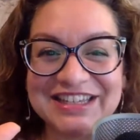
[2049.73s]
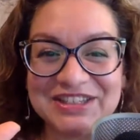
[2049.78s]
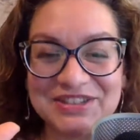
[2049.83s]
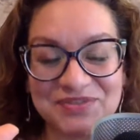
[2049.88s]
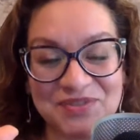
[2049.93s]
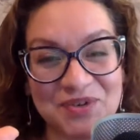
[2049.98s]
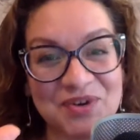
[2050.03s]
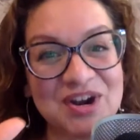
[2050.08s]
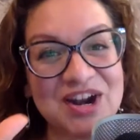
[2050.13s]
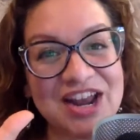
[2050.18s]
is
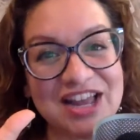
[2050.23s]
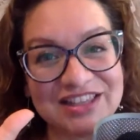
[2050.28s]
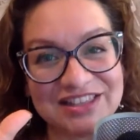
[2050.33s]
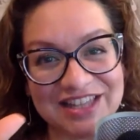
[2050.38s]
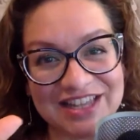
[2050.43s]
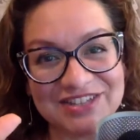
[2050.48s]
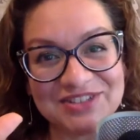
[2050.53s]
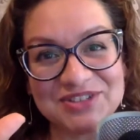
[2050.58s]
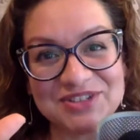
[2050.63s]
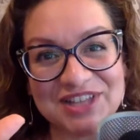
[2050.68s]
for
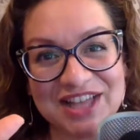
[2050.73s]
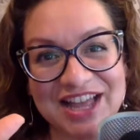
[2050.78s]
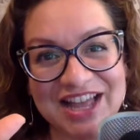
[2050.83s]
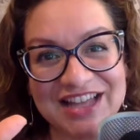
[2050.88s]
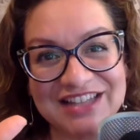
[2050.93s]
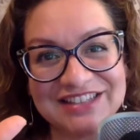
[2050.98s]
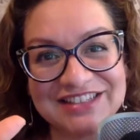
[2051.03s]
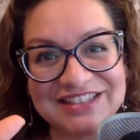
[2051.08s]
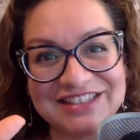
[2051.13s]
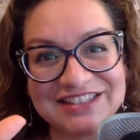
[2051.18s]

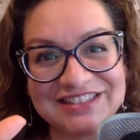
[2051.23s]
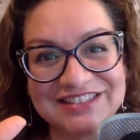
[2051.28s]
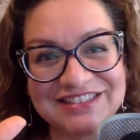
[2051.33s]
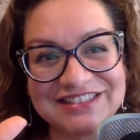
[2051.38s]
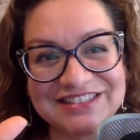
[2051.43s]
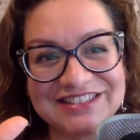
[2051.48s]
electrolytes.